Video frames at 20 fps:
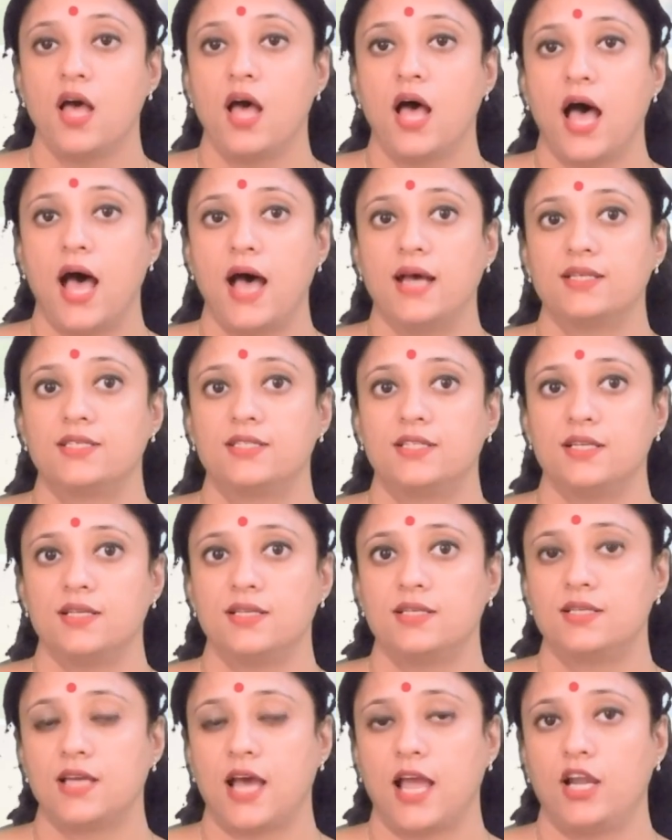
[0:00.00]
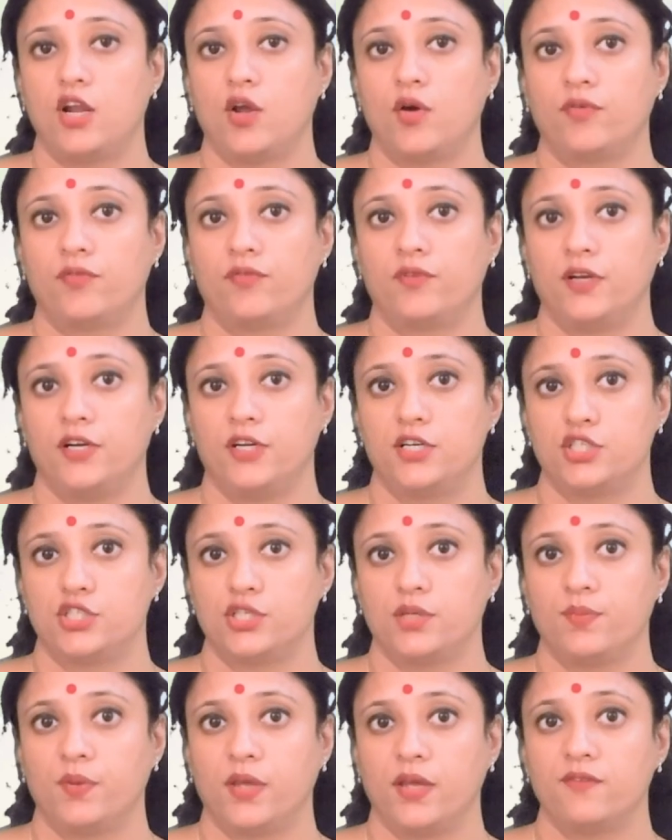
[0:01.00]
as this style of
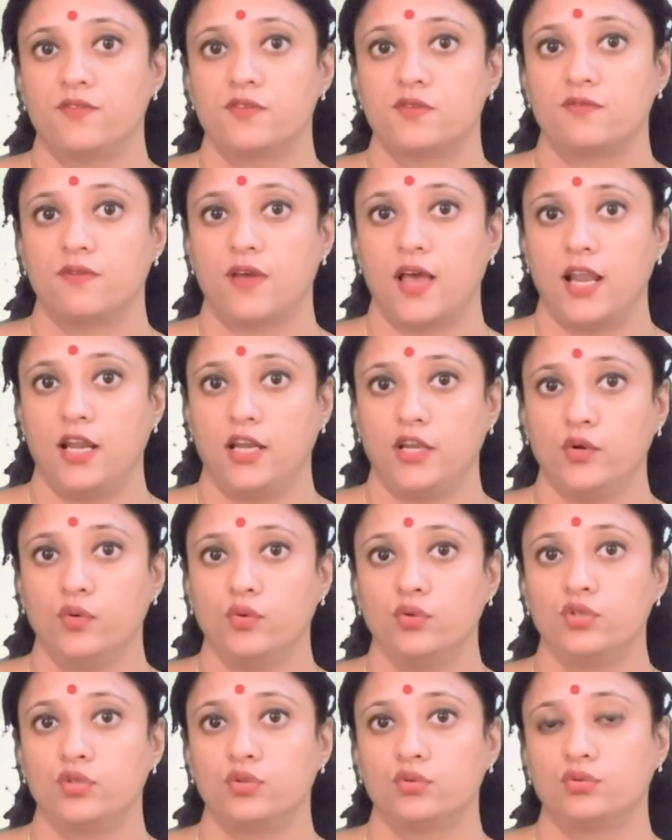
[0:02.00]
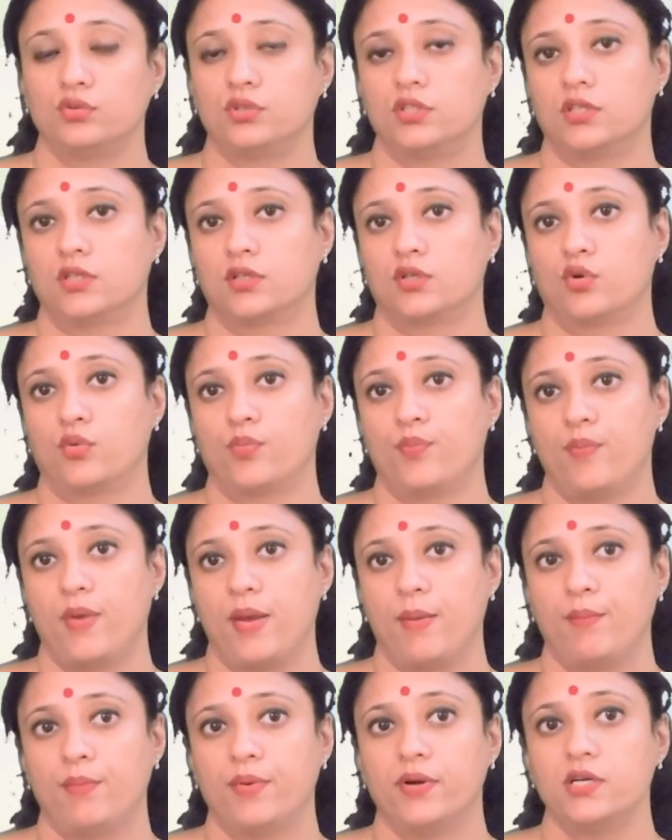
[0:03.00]
leadership gives value to the group
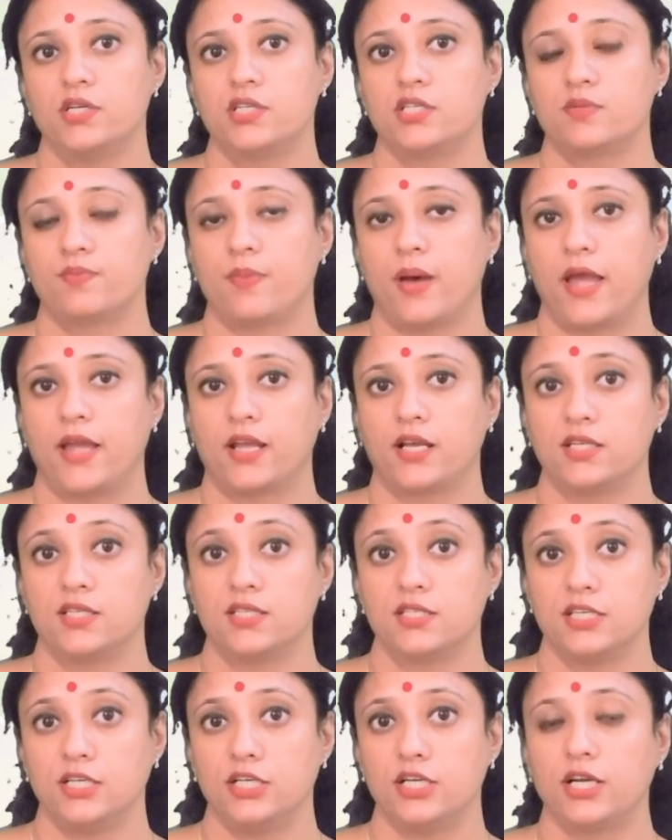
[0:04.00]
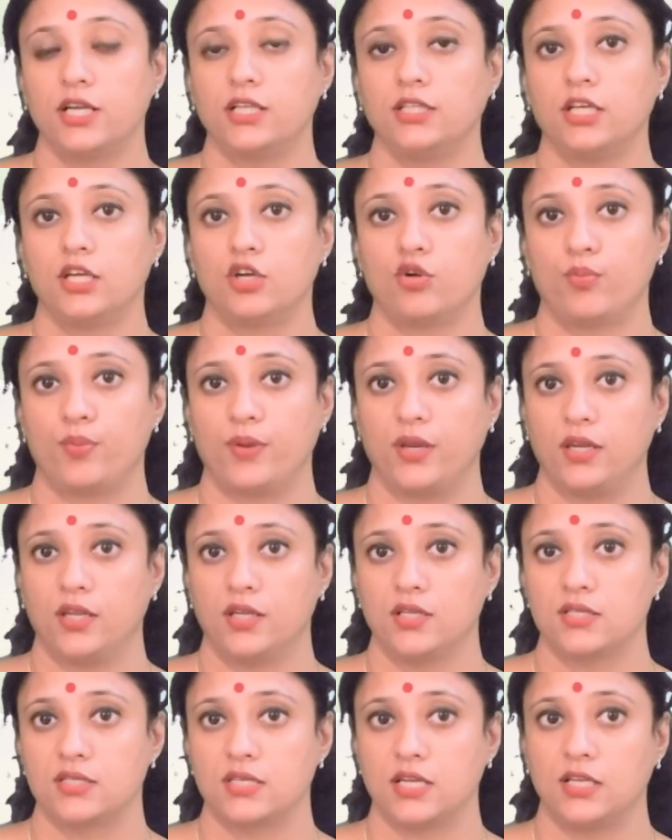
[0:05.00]
members by considering their
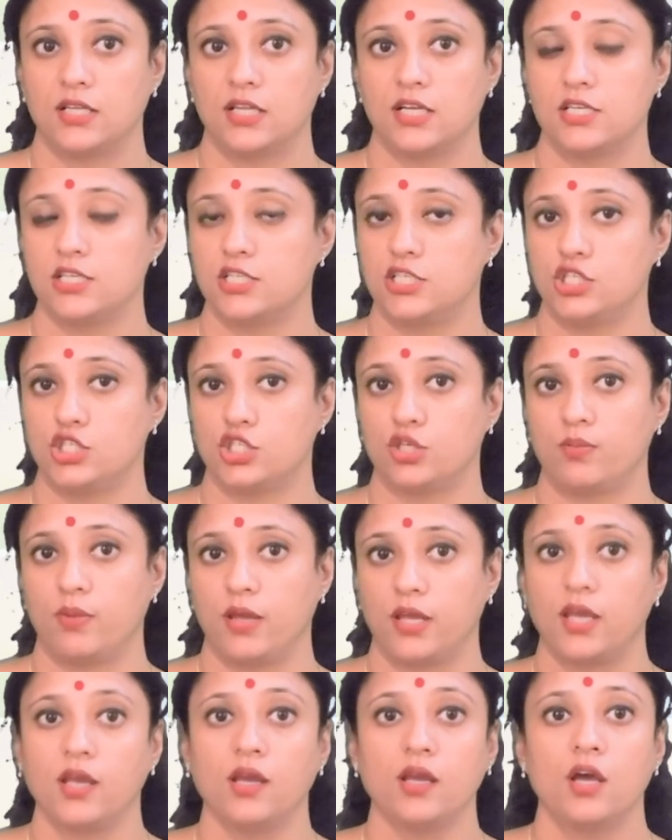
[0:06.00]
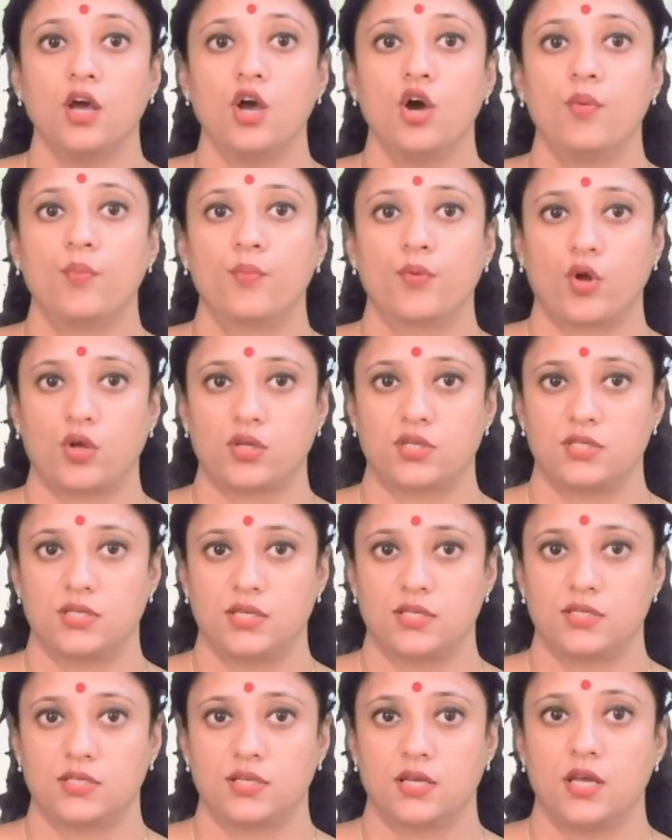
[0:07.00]
opinions in the decision making
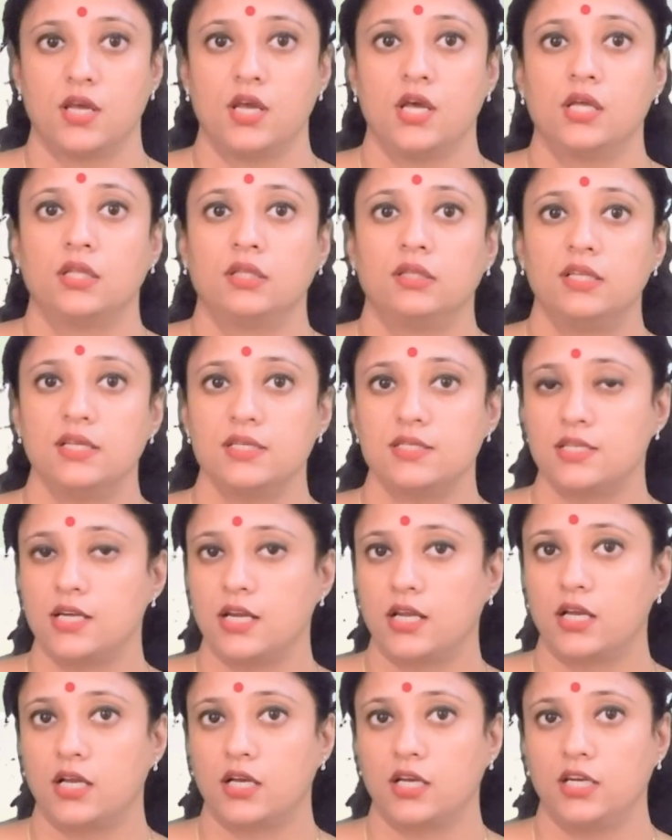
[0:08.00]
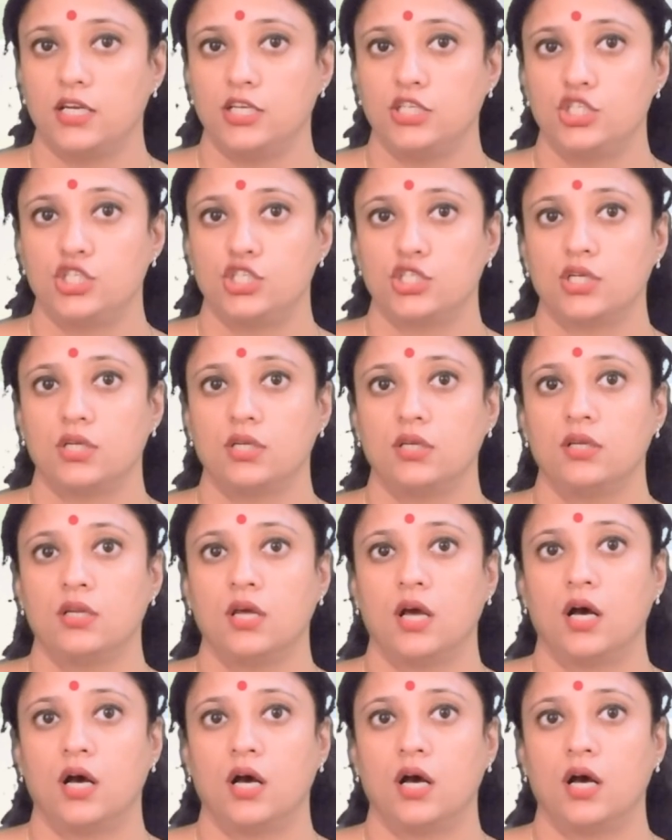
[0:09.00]
process. This recognition